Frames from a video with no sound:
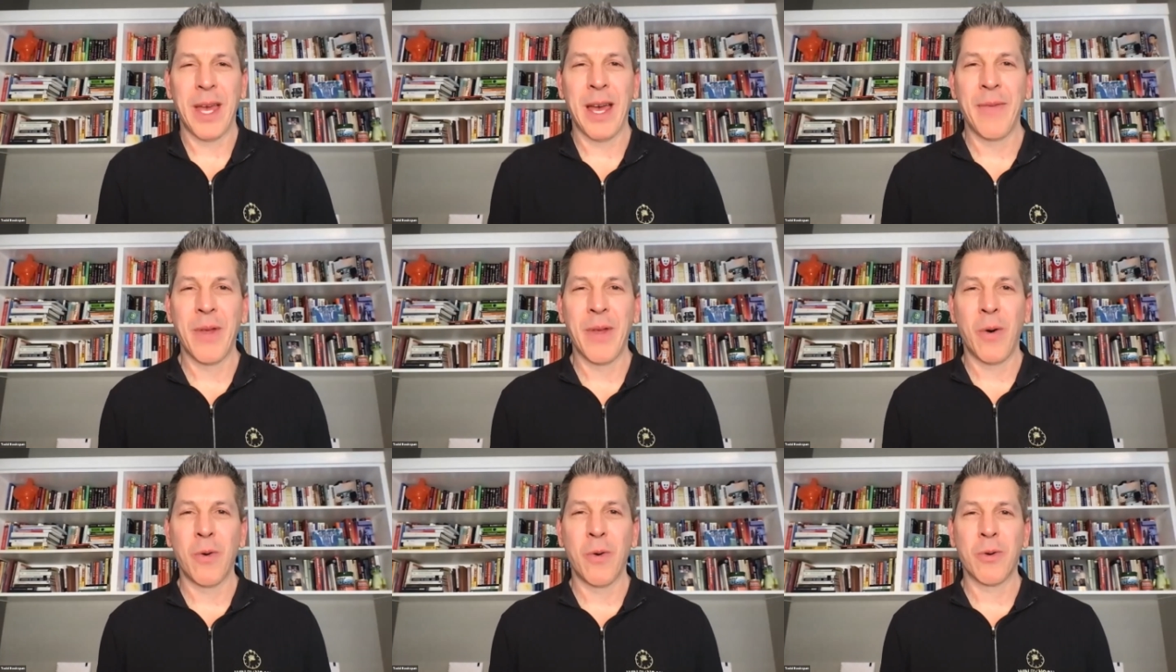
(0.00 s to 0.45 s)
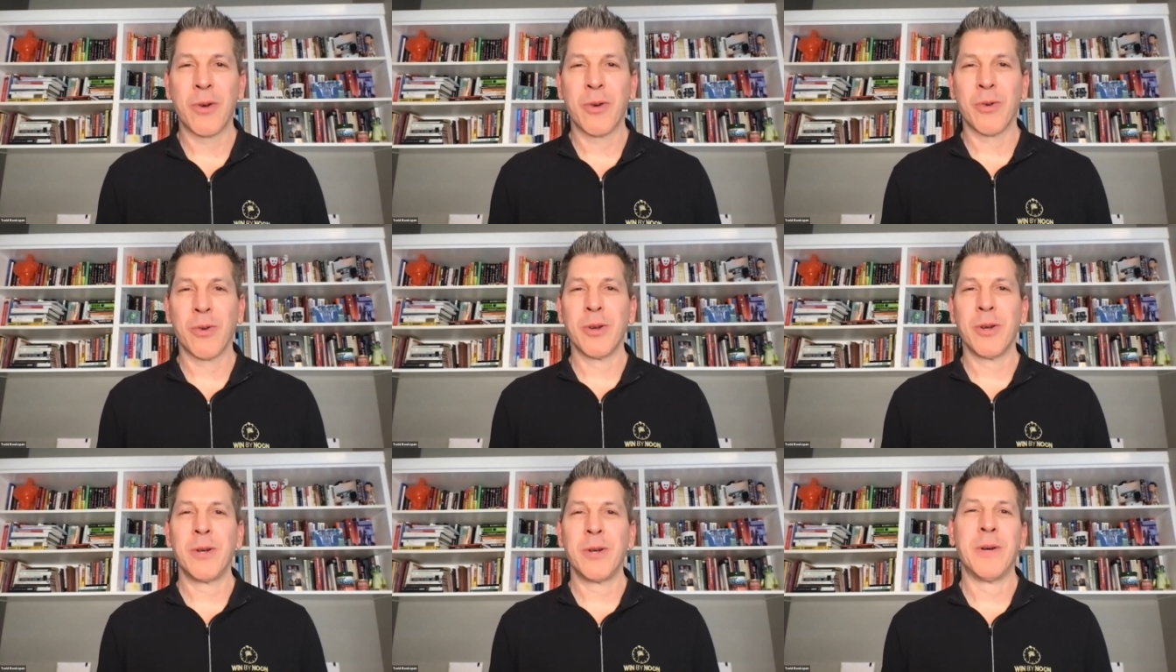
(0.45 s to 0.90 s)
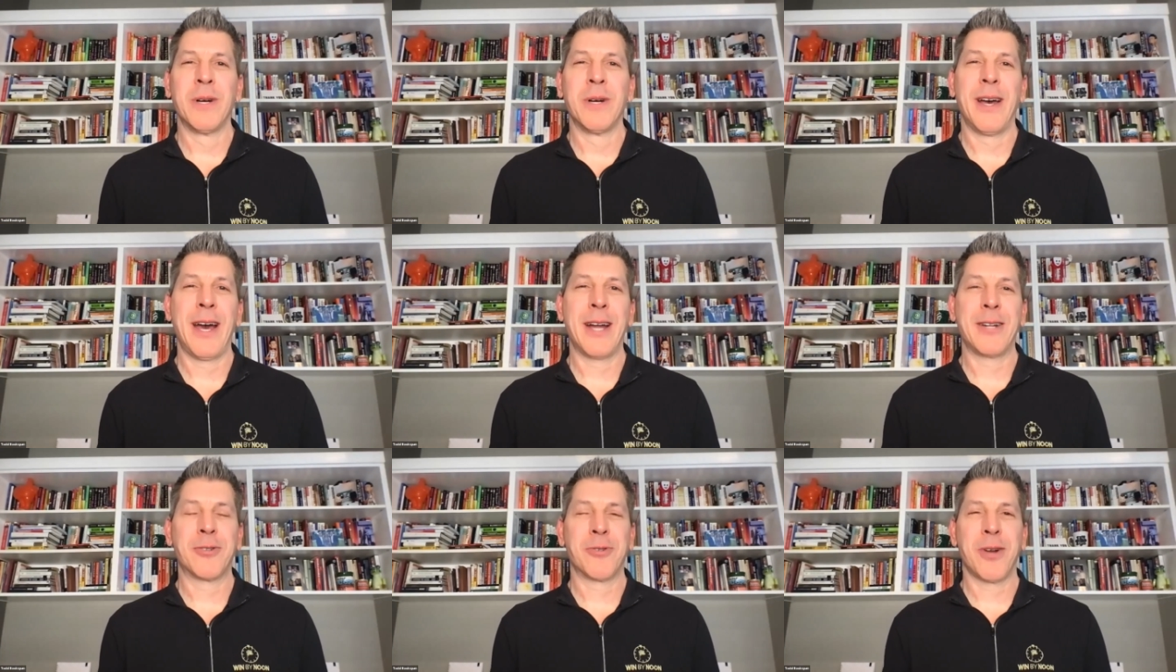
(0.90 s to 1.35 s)
and the whole crew
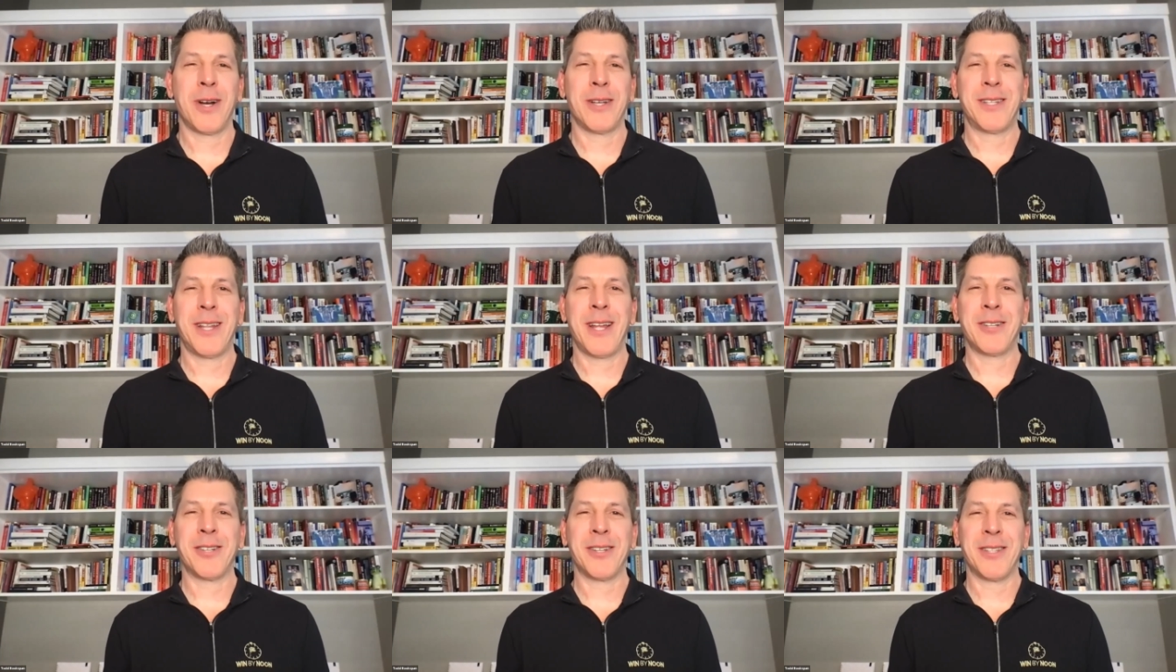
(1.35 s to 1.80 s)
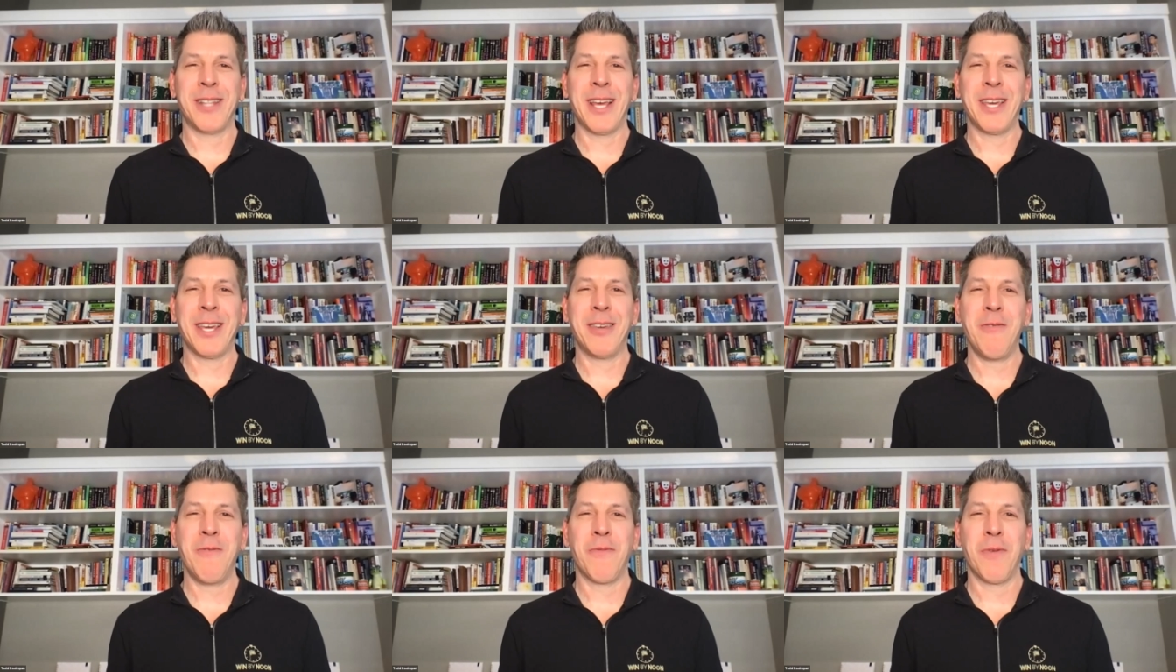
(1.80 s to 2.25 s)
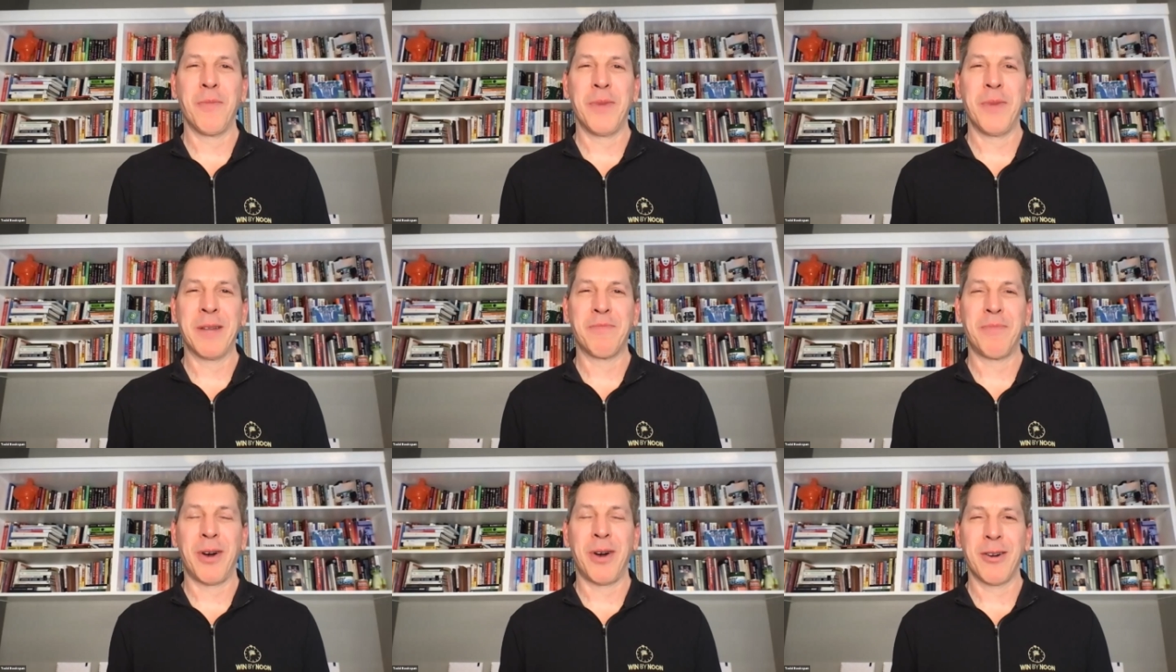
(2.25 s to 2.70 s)
at TrustEngine, thank you for
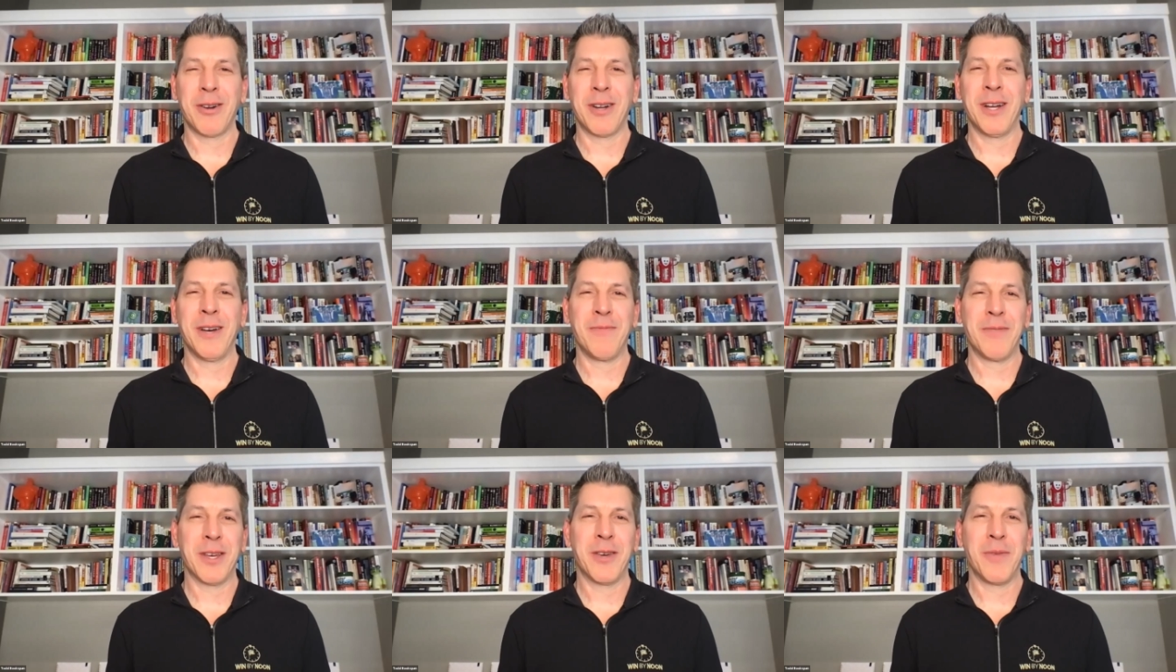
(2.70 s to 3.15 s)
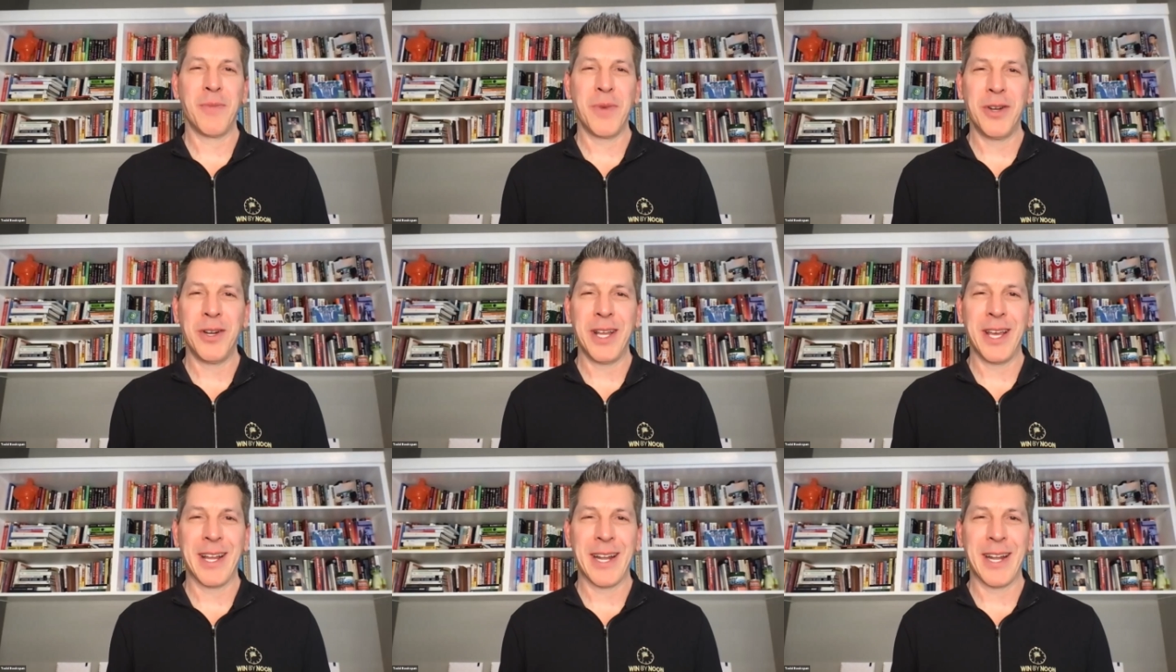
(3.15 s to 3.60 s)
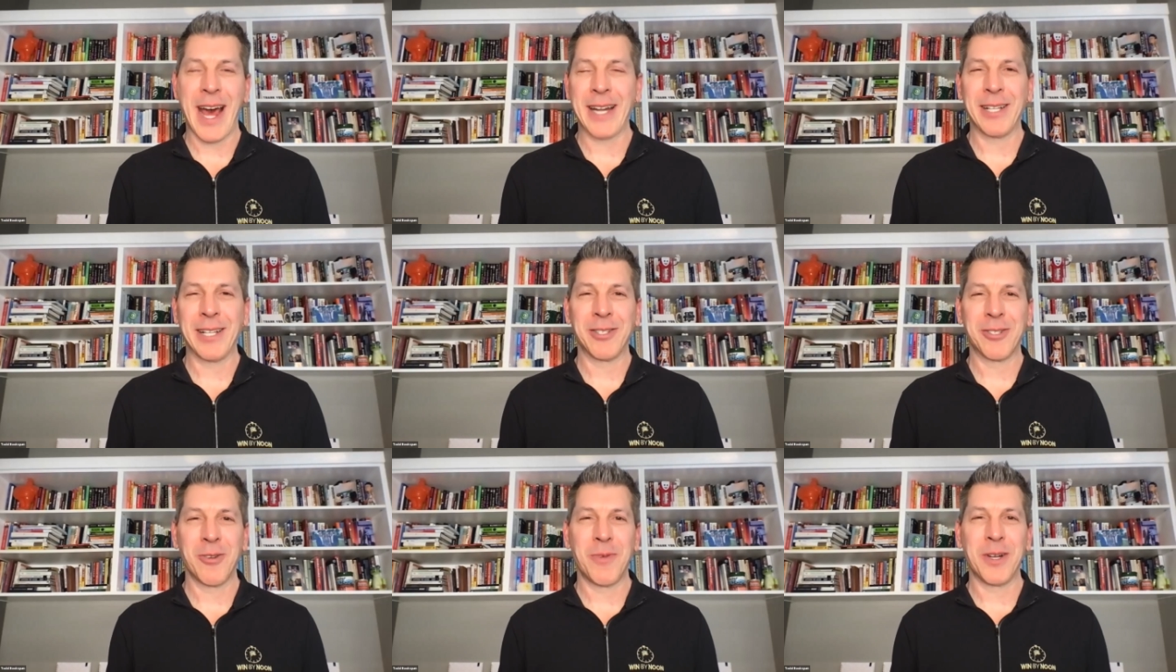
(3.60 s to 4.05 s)
being part of the community and
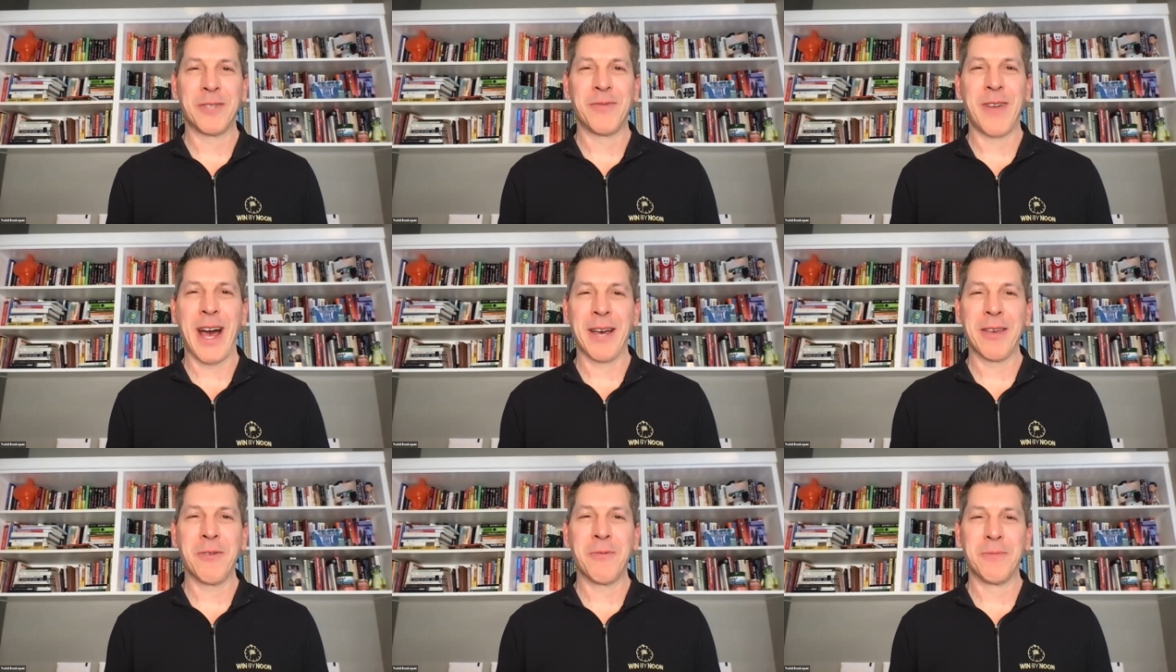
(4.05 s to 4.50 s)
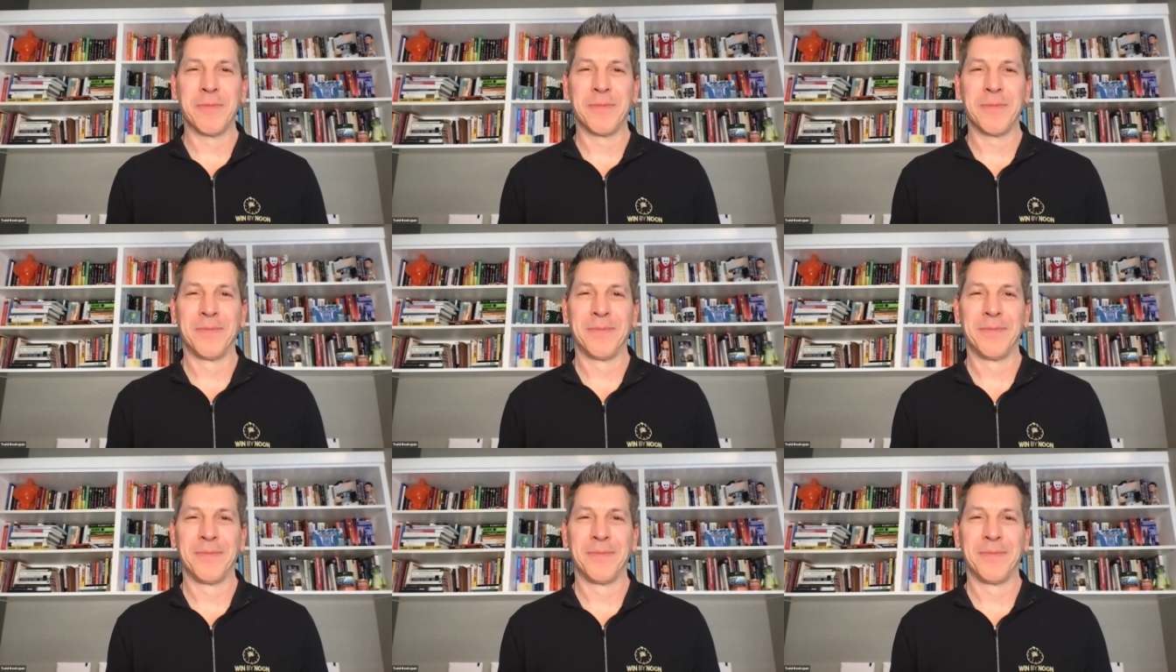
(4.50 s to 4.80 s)
adding so much value.